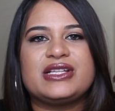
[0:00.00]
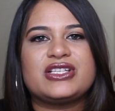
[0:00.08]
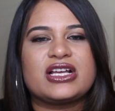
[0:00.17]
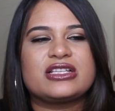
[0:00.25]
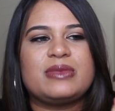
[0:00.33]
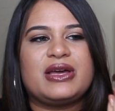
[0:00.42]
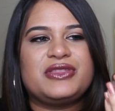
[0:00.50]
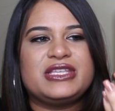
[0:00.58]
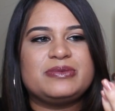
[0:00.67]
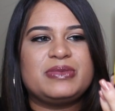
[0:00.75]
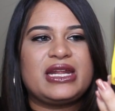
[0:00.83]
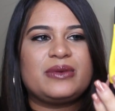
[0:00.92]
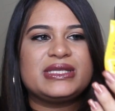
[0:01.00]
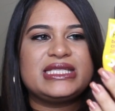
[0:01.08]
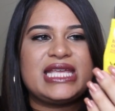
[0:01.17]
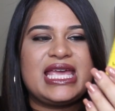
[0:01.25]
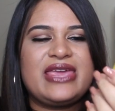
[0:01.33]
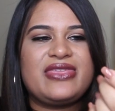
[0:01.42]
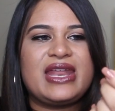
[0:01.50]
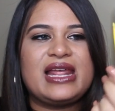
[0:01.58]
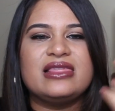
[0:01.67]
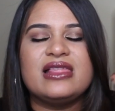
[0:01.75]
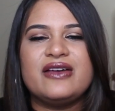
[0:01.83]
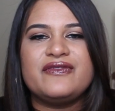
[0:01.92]
I talked about this, but I was saying that I
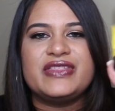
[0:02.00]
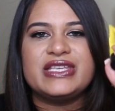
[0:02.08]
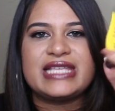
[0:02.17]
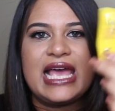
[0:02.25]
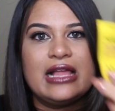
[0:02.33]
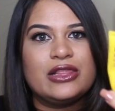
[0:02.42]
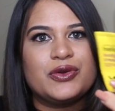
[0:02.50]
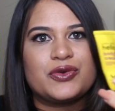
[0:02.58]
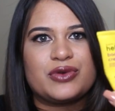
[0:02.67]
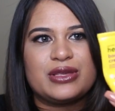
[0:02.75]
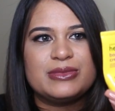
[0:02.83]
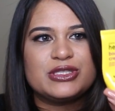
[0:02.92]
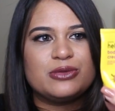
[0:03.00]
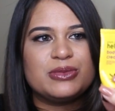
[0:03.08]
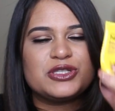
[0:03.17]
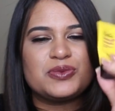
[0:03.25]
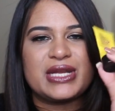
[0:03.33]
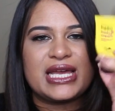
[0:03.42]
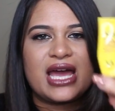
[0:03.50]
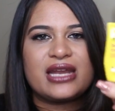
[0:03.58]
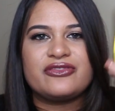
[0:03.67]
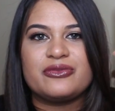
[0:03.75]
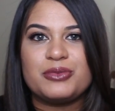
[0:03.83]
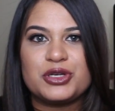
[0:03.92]
love this Hello cream so much when I got
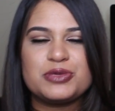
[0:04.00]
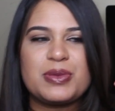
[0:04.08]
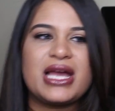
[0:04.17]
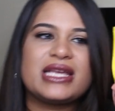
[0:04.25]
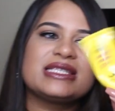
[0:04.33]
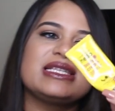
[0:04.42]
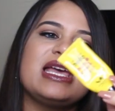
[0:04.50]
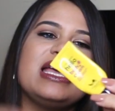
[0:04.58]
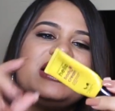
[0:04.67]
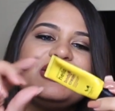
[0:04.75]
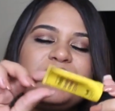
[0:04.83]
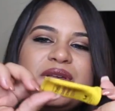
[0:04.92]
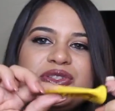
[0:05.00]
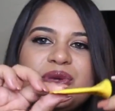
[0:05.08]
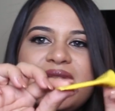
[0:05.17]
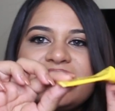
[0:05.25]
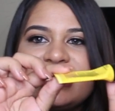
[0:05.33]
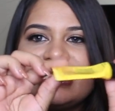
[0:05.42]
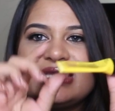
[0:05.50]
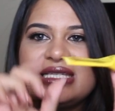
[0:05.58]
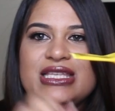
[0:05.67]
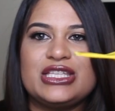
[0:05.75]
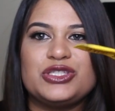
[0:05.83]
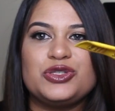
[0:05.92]
it from Birchbox. So as you guys can
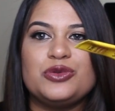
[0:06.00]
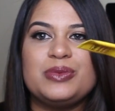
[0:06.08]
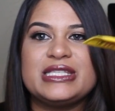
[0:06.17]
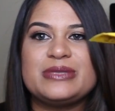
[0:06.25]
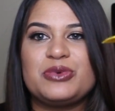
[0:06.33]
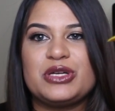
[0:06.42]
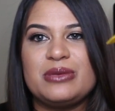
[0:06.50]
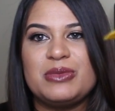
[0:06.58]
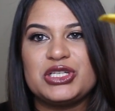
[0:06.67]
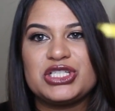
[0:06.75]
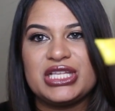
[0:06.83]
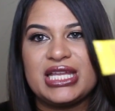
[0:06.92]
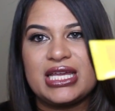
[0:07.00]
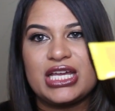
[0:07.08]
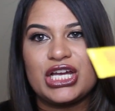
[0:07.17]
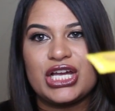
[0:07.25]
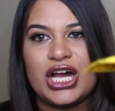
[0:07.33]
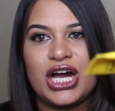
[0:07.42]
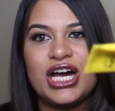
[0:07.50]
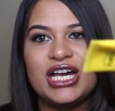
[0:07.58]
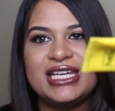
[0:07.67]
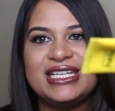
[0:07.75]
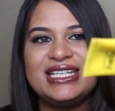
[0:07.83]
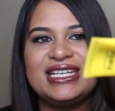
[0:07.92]
see, the tube is pretty much like
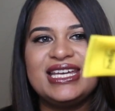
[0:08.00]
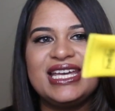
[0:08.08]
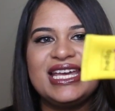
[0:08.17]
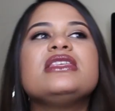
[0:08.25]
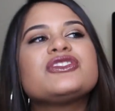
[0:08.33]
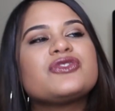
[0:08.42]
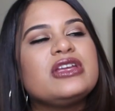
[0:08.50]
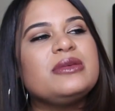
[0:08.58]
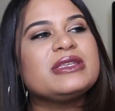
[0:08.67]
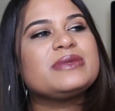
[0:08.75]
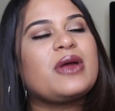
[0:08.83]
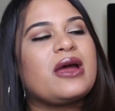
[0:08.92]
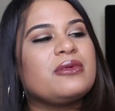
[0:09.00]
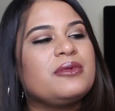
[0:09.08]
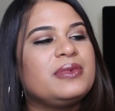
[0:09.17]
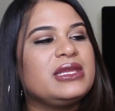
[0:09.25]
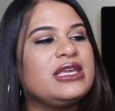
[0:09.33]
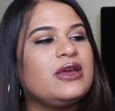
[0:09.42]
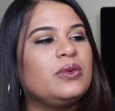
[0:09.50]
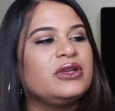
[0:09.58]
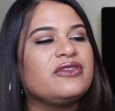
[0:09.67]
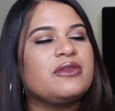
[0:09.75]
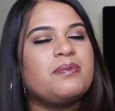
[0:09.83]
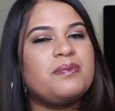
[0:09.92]
gone. This cream is probably one
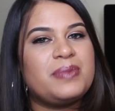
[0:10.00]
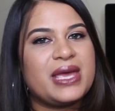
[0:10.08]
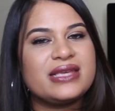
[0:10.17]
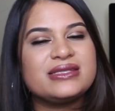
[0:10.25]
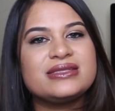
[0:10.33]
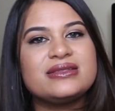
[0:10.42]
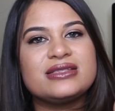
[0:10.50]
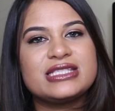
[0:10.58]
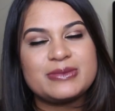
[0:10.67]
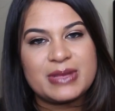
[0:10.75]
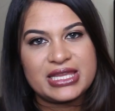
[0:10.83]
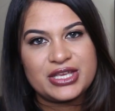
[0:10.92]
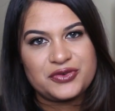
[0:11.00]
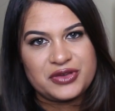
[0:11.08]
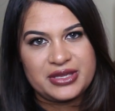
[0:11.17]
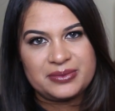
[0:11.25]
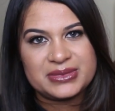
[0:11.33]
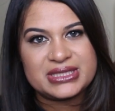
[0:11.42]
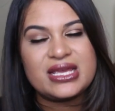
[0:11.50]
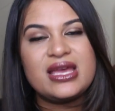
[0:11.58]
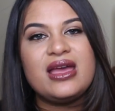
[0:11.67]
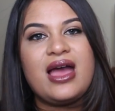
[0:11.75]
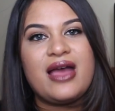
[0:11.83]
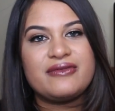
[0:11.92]
of the best smelling creams
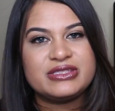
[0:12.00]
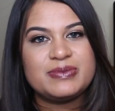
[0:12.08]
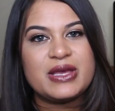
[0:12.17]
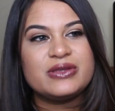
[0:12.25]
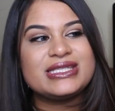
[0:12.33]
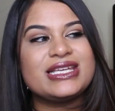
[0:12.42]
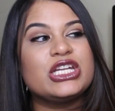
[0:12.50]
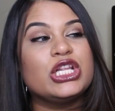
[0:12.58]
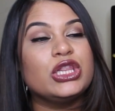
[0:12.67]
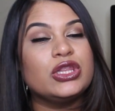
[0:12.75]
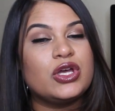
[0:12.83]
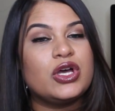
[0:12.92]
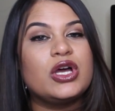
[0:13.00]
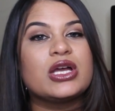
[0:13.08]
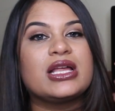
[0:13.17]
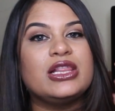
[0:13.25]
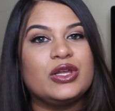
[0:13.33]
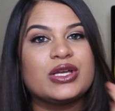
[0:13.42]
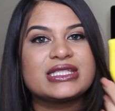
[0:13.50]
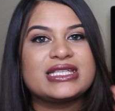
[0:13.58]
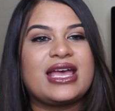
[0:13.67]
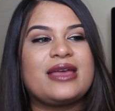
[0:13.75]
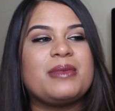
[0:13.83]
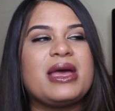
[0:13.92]
I've smelled in a long
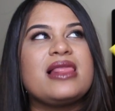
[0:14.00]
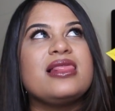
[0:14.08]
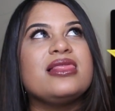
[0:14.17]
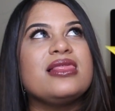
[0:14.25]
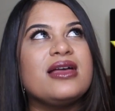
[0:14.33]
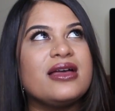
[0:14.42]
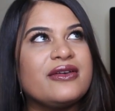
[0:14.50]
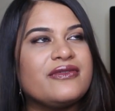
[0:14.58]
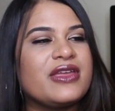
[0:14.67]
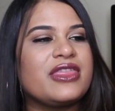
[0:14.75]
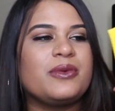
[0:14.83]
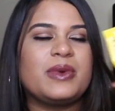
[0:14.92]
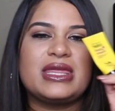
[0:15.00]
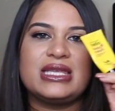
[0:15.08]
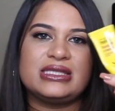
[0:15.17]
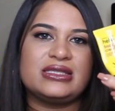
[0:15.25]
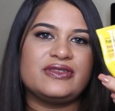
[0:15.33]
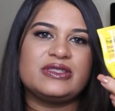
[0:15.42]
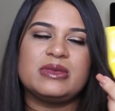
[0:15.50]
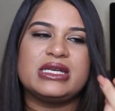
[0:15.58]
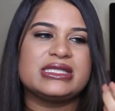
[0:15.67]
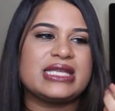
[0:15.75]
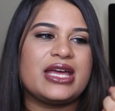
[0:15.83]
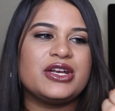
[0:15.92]
time. I love the way this stuff
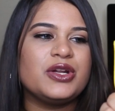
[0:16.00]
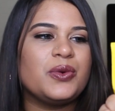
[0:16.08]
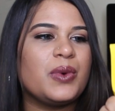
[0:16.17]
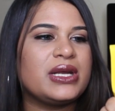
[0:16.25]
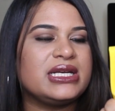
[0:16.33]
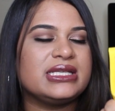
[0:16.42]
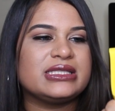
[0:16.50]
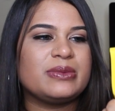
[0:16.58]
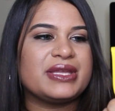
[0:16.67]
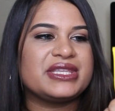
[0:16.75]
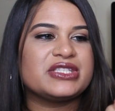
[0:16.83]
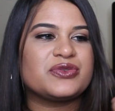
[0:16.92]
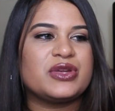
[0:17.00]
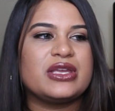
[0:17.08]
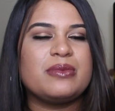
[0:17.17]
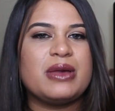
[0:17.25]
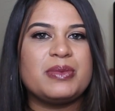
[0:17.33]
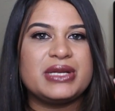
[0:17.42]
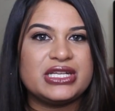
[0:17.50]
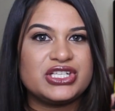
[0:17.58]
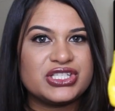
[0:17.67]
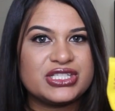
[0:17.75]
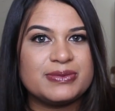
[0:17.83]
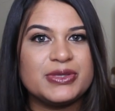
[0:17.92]
smells. I don't know what it is about this cream, but it
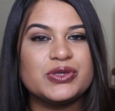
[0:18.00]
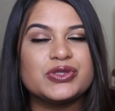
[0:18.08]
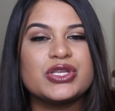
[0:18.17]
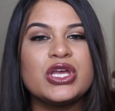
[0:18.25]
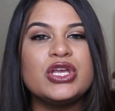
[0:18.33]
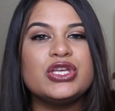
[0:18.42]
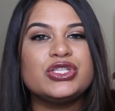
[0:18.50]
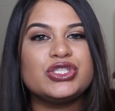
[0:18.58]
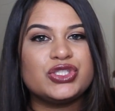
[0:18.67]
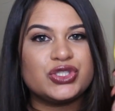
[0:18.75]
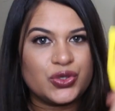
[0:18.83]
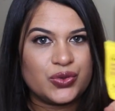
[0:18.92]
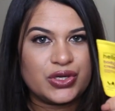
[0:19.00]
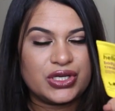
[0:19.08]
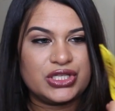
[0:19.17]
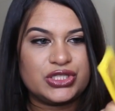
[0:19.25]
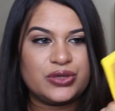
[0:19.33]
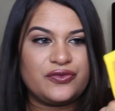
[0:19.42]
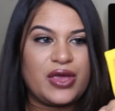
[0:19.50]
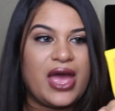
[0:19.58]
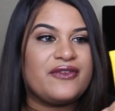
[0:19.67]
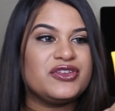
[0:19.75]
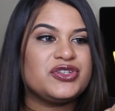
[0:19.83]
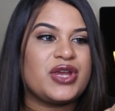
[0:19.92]
just smells so good. So if you
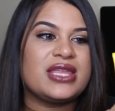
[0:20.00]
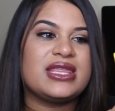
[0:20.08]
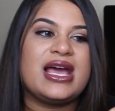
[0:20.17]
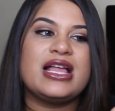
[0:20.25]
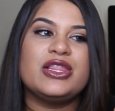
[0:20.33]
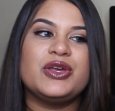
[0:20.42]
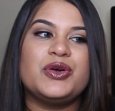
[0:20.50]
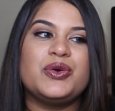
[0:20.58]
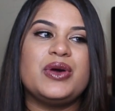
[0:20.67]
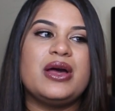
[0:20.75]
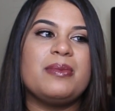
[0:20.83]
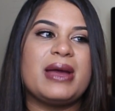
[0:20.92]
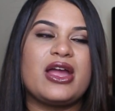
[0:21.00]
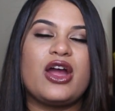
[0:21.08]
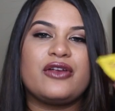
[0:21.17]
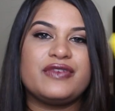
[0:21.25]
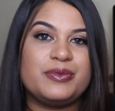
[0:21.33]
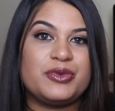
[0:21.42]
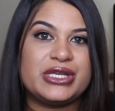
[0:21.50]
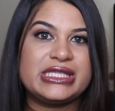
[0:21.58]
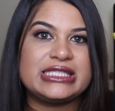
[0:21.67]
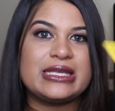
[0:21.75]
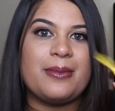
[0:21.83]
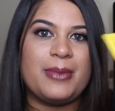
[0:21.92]
haven't tried the Hello by Harvey
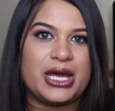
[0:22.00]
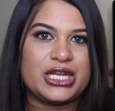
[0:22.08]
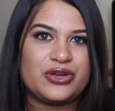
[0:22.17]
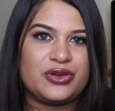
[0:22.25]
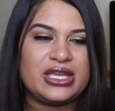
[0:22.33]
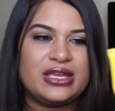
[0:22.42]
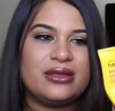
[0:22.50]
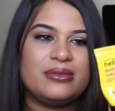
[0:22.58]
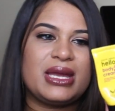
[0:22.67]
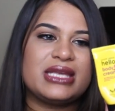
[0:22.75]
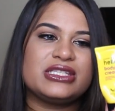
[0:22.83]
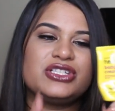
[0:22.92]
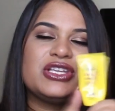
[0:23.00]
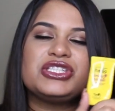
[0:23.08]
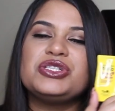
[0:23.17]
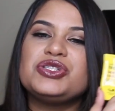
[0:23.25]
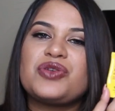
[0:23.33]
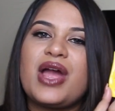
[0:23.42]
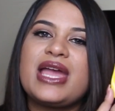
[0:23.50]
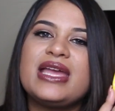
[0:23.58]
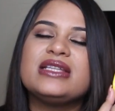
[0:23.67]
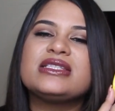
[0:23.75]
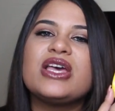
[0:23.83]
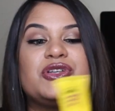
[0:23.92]
Prince body cream, I suggest you try
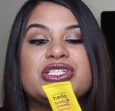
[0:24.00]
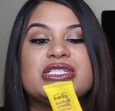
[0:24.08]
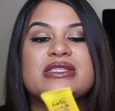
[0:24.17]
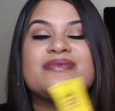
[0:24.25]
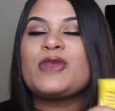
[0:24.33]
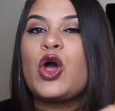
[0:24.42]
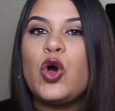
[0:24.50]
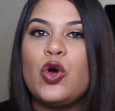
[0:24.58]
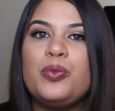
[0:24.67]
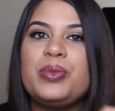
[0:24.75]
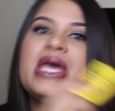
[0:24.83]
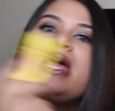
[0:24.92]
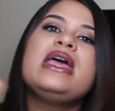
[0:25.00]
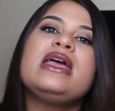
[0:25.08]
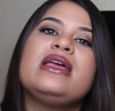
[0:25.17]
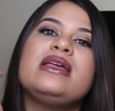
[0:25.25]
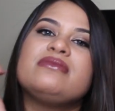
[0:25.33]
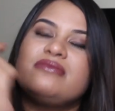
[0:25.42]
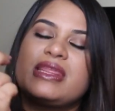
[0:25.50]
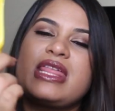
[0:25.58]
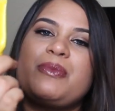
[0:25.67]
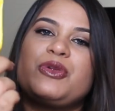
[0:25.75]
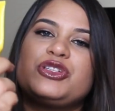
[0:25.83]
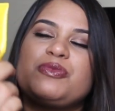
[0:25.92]
it, or just hope
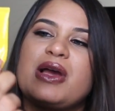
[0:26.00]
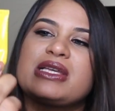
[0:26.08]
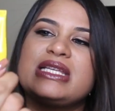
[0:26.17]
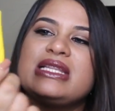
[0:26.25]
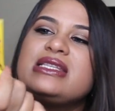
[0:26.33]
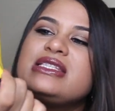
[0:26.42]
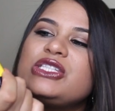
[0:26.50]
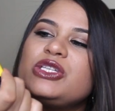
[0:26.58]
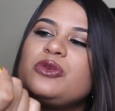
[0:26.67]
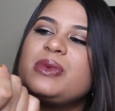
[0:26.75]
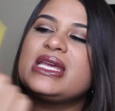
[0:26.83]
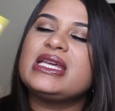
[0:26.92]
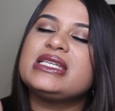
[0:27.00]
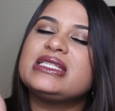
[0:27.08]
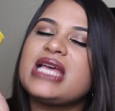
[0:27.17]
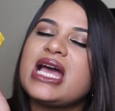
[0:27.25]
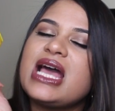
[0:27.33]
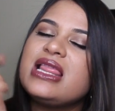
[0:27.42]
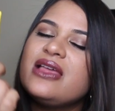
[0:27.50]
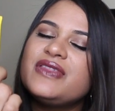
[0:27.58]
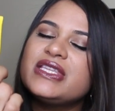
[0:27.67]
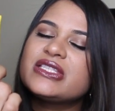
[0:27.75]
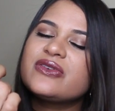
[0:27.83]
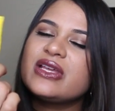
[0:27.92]
that Birchbox sent this to you because I love
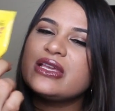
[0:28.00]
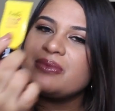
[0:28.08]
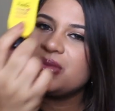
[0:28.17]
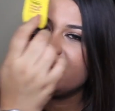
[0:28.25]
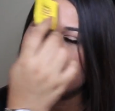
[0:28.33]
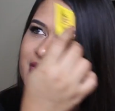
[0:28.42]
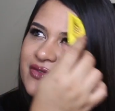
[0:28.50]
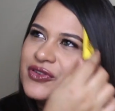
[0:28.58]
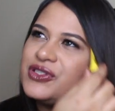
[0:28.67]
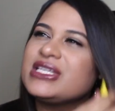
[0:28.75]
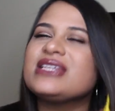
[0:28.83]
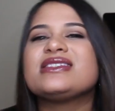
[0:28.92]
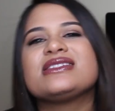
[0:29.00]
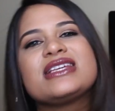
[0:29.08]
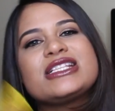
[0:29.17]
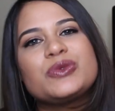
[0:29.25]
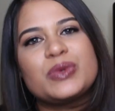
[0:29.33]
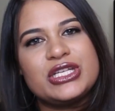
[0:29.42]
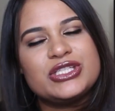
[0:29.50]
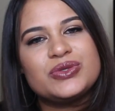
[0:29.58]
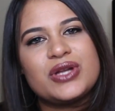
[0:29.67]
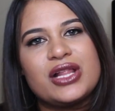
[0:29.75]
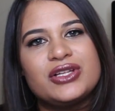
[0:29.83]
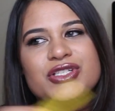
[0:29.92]
this cream. But the full size is like
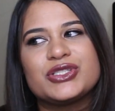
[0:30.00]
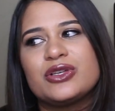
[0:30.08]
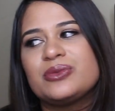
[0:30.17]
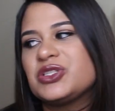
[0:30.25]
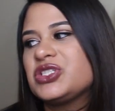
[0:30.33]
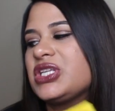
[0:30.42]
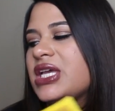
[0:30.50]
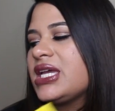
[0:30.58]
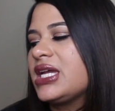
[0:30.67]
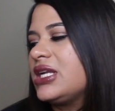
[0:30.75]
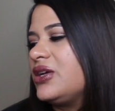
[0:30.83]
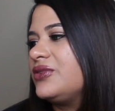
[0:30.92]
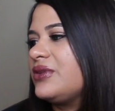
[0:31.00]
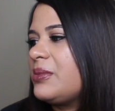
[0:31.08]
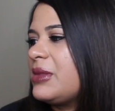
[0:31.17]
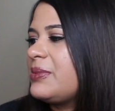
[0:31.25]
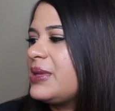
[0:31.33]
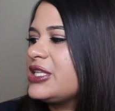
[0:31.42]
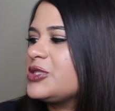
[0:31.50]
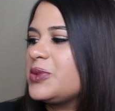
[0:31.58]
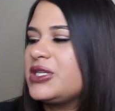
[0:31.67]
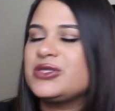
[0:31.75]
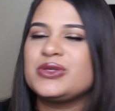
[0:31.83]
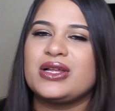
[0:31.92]
$22, so I'm just like, no, I'm not paying
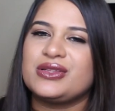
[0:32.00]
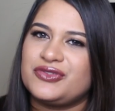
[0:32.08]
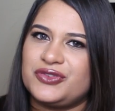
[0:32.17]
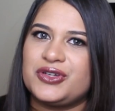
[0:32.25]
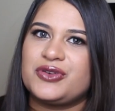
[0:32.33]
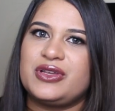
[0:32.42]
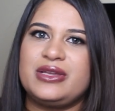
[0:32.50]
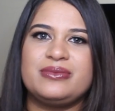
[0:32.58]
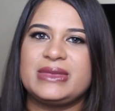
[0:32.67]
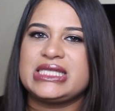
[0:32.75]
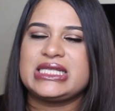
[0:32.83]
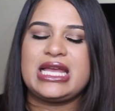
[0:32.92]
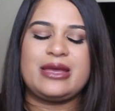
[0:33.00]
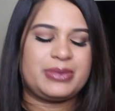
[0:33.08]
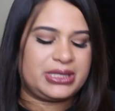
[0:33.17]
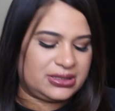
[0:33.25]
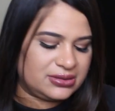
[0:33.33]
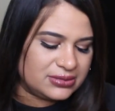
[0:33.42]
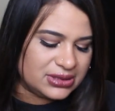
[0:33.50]
$22 for a cream. That's not happening.